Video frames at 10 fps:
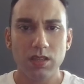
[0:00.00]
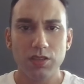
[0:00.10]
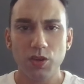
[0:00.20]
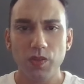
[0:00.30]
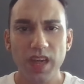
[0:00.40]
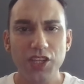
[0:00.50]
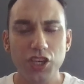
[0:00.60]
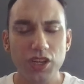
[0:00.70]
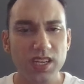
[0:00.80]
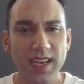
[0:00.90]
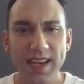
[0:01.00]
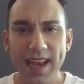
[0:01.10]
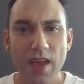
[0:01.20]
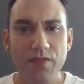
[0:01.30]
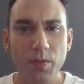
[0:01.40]
So they should
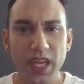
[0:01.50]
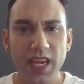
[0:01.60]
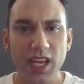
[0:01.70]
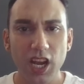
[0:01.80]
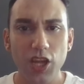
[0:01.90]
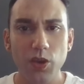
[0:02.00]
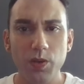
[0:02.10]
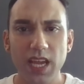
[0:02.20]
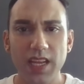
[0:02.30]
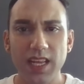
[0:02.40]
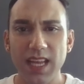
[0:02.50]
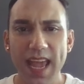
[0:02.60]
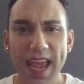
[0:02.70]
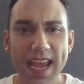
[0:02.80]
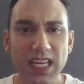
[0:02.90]
never be included in
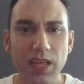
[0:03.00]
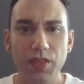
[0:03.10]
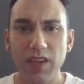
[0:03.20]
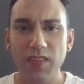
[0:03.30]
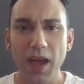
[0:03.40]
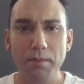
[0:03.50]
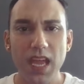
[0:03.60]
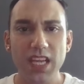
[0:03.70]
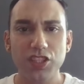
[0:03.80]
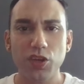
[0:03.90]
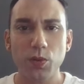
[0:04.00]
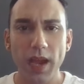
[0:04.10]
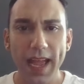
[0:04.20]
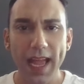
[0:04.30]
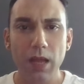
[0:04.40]
anything that makes you
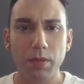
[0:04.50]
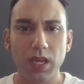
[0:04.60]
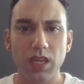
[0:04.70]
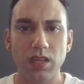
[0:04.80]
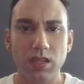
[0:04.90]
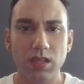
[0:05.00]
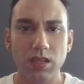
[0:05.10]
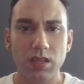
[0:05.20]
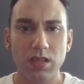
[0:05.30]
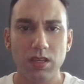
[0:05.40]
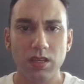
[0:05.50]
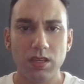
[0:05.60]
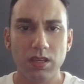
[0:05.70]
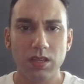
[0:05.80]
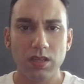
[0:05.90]
happy.
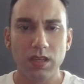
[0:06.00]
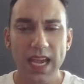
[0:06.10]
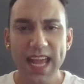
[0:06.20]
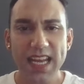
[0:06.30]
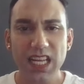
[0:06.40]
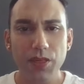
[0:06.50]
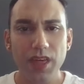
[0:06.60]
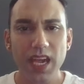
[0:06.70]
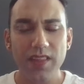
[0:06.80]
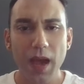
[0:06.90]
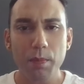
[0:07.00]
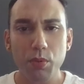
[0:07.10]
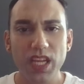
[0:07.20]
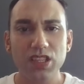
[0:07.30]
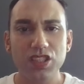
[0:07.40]
In anything that
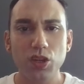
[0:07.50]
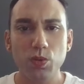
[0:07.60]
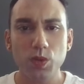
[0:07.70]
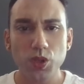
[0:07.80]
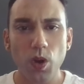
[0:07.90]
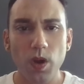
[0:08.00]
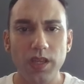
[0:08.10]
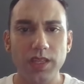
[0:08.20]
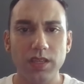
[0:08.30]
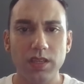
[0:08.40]
brings you joy.